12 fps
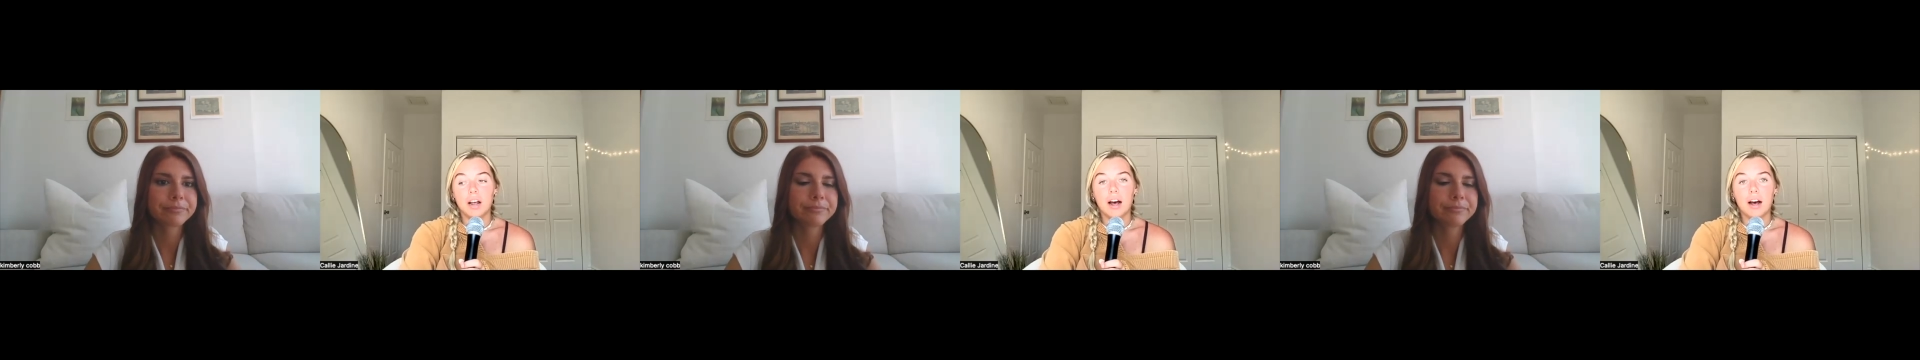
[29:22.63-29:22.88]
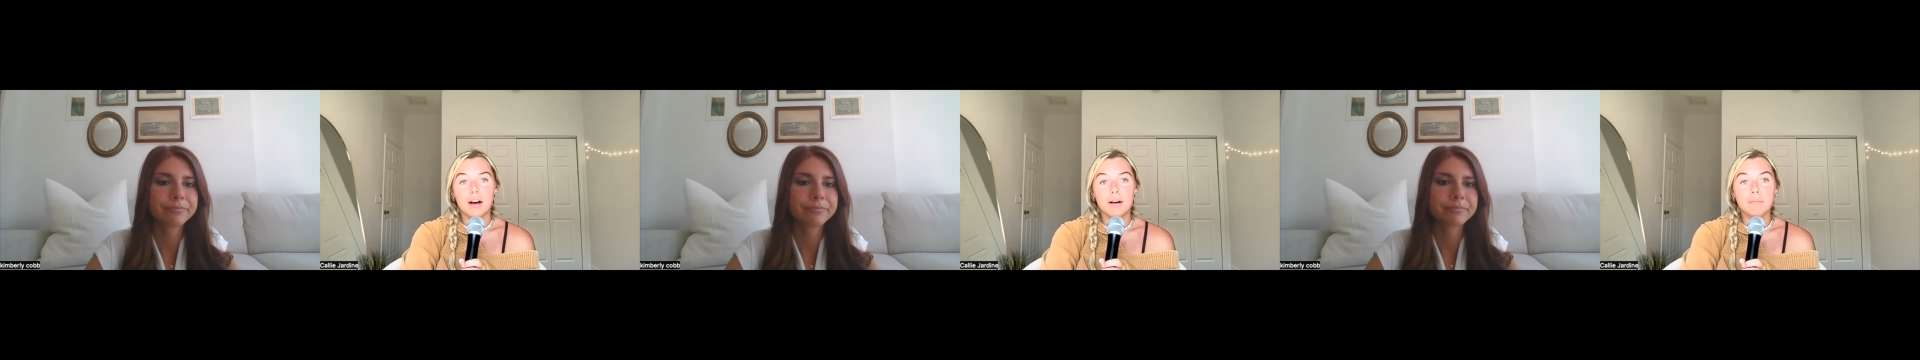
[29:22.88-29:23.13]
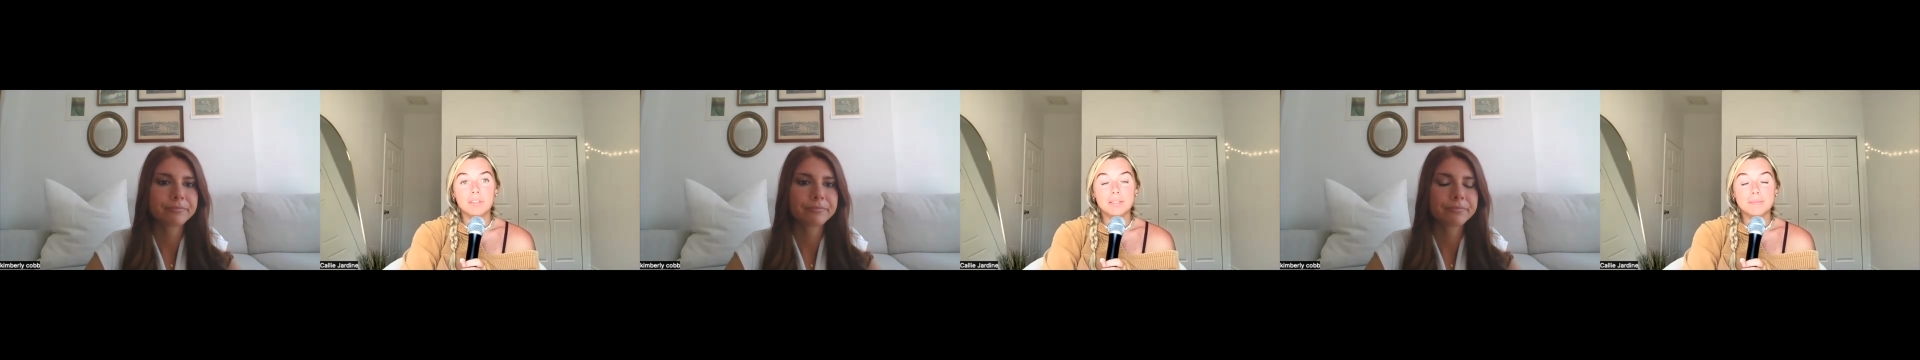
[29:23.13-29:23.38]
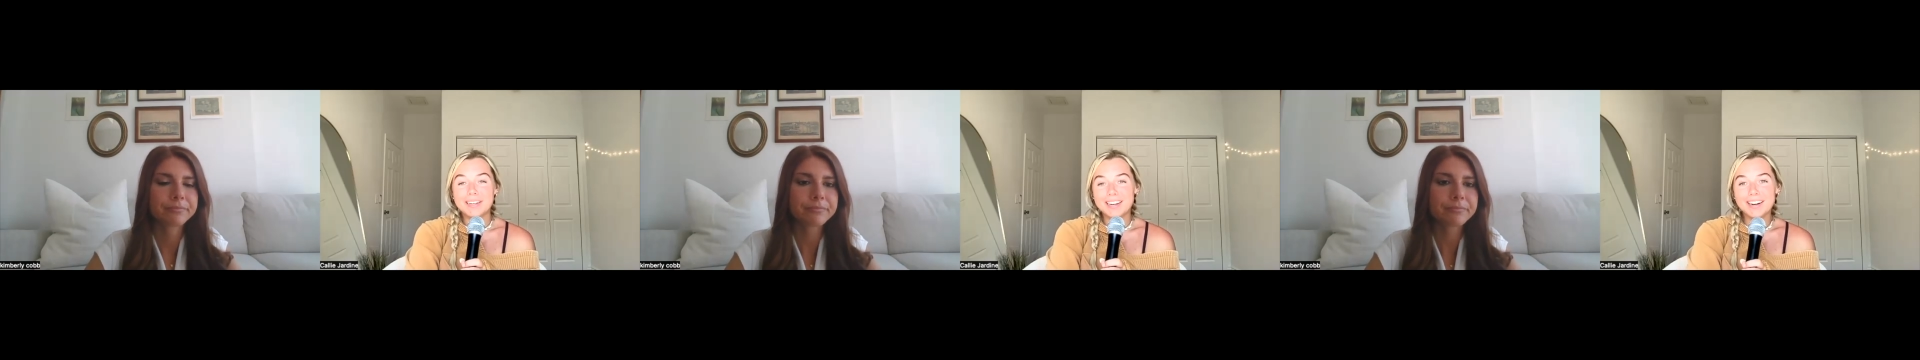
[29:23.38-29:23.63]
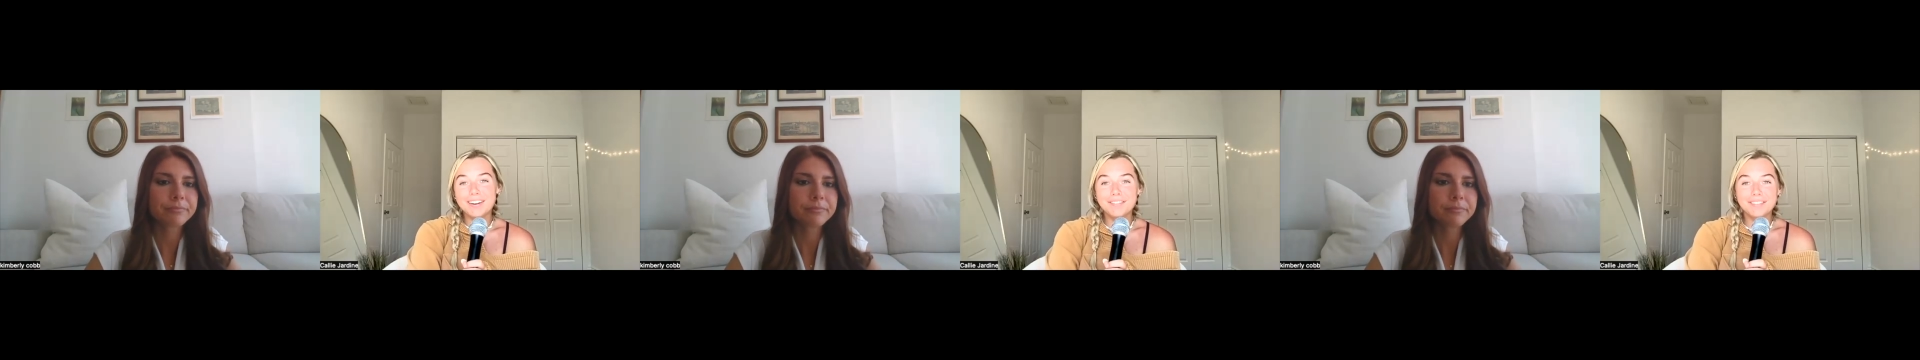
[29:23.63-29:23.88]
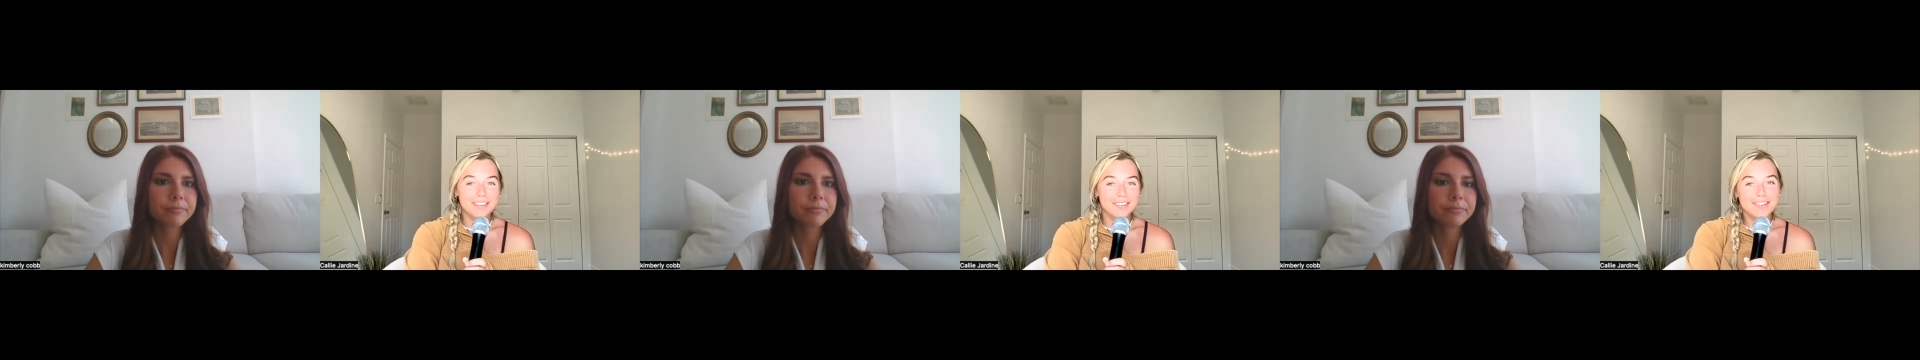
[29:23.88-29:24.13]
Speaker 1: um, speaking
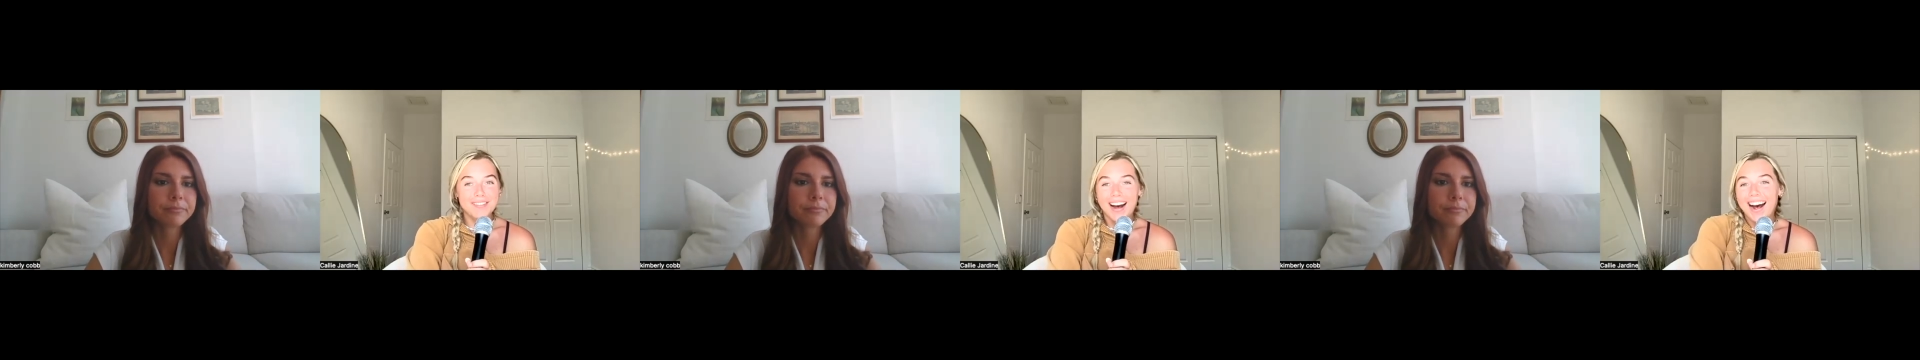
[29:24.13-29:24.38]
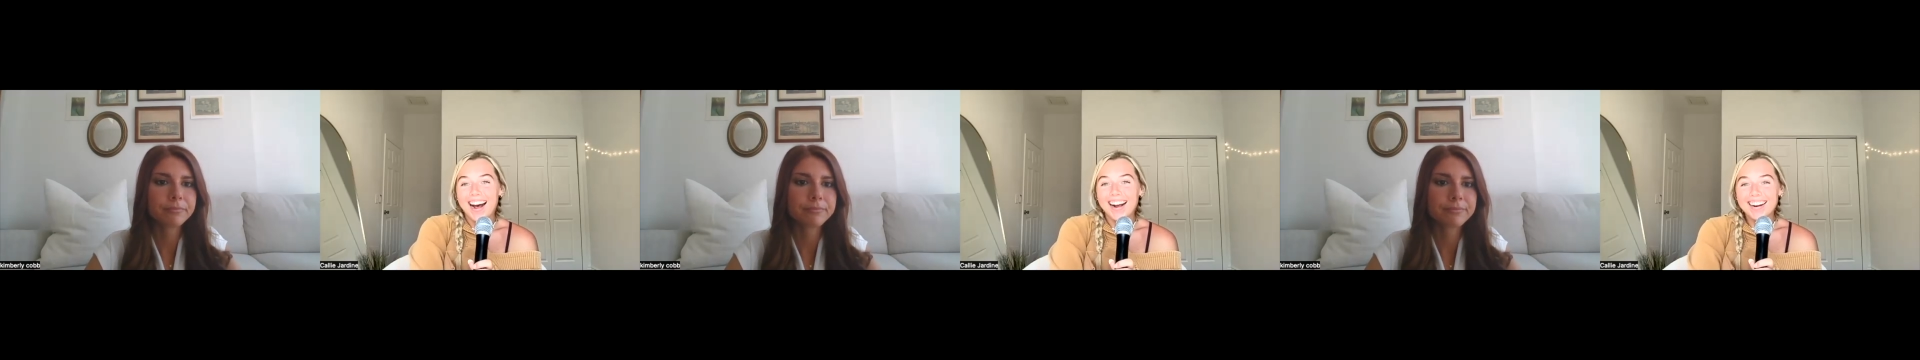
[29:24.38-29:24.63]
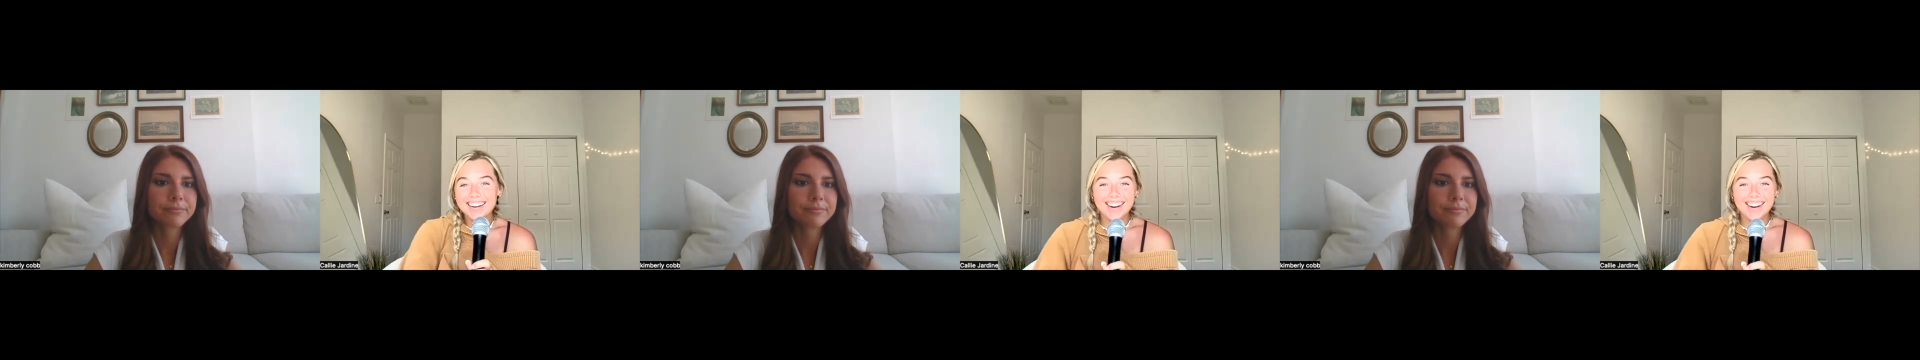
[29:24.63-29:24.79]
of giving back,